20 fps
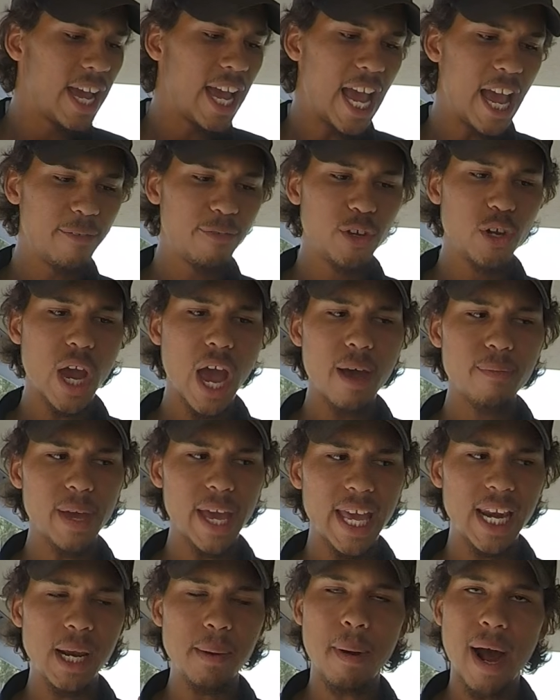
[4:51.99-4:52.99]
If you have
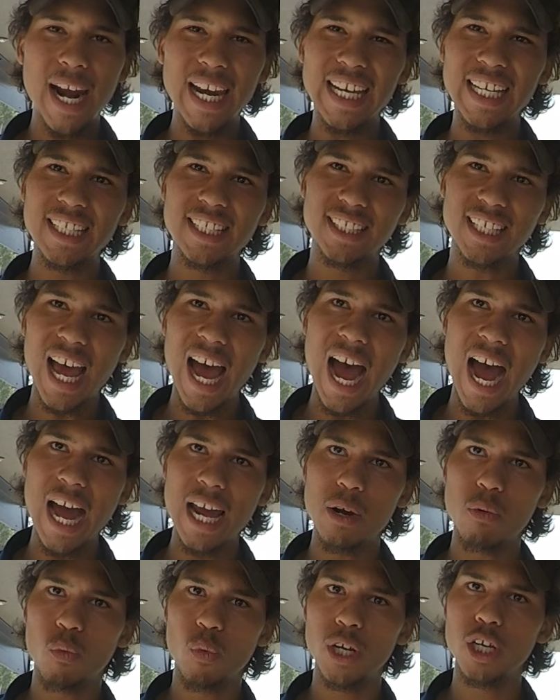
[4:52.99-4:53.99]
anybody
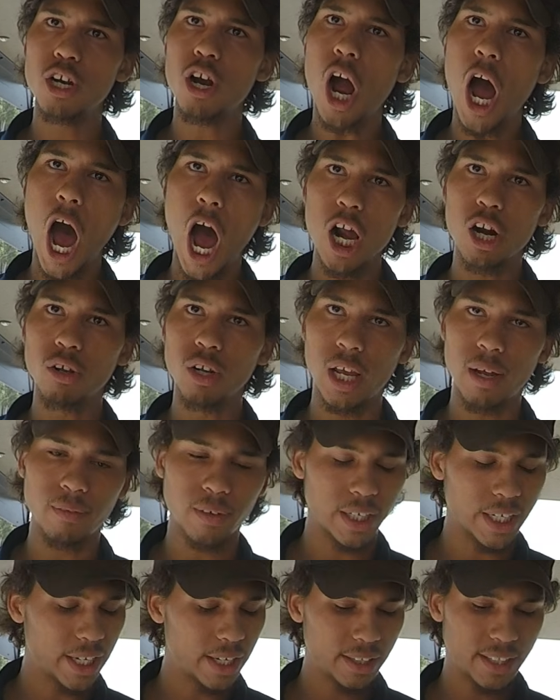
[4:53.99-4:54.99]
inside when you're auto
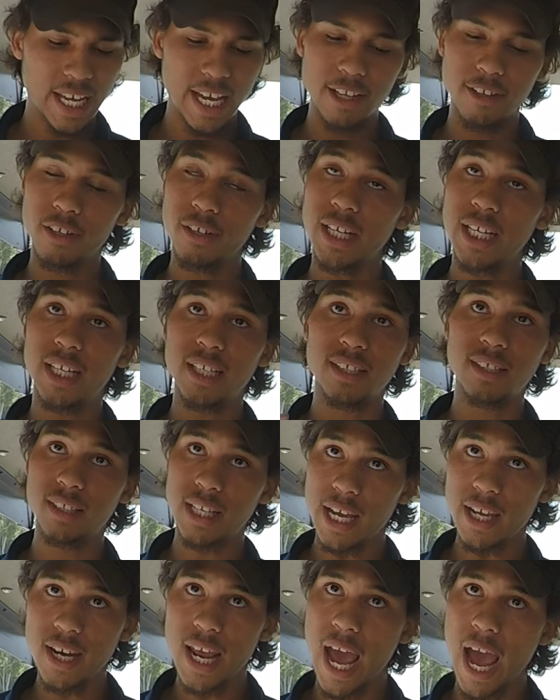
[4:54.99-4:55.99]
leveling, they either need to
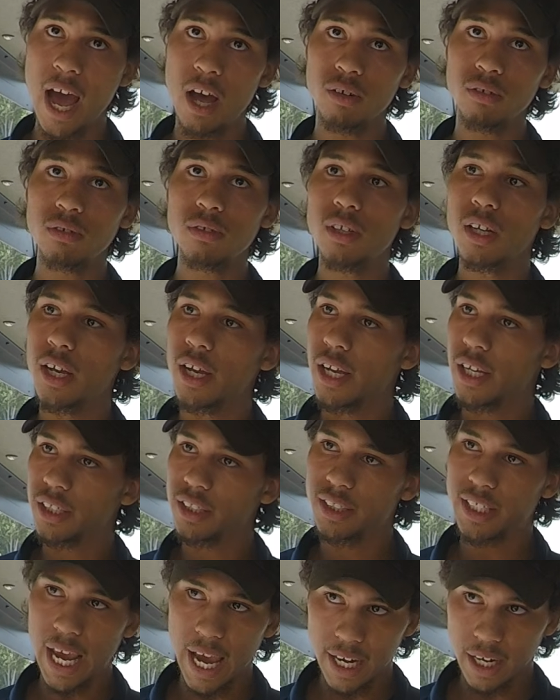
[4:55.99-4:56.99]
sit down,
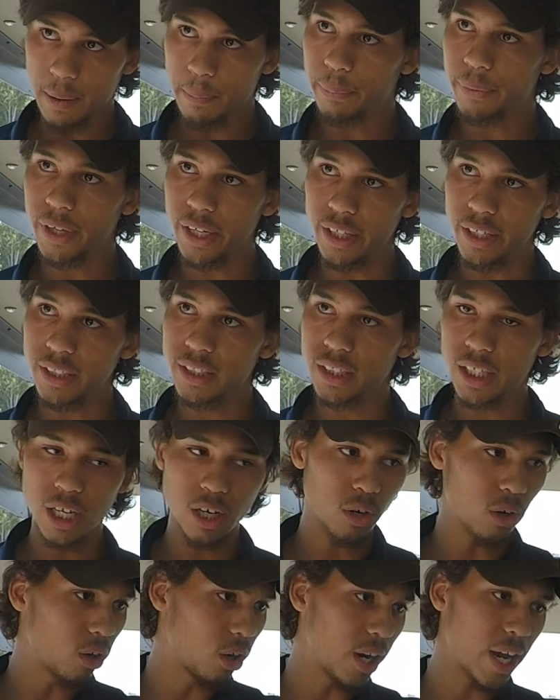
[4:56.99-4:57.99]
stand completely
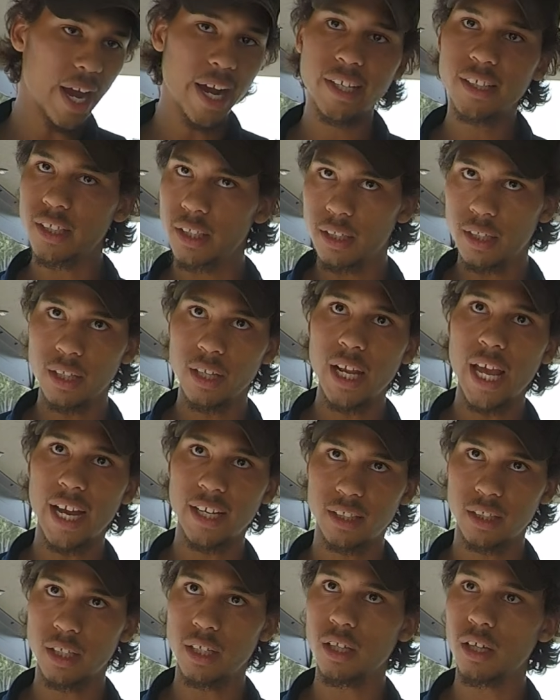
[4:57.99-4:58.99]
still, or exit
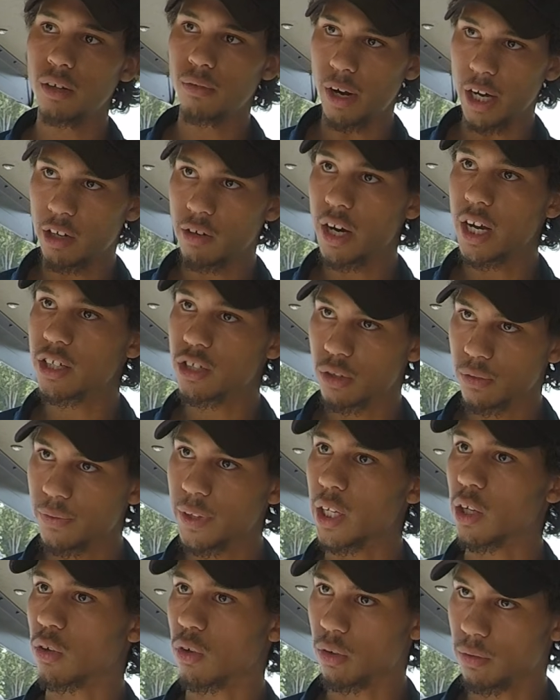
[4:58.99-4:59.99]
the recreational
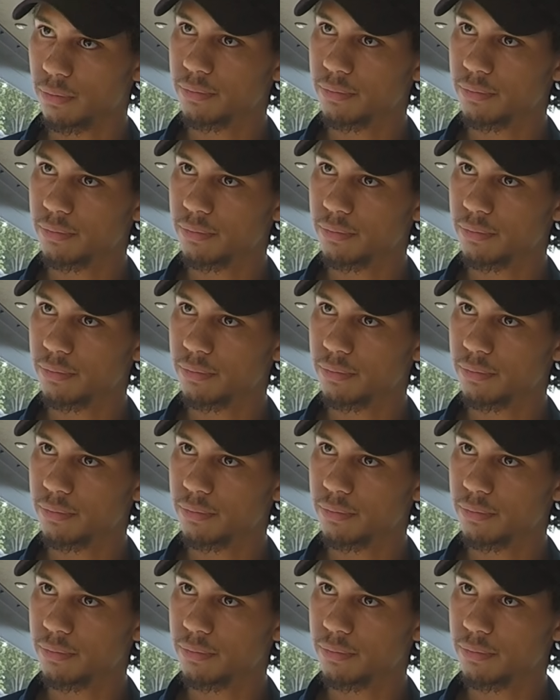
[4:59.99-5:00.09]
vehicle.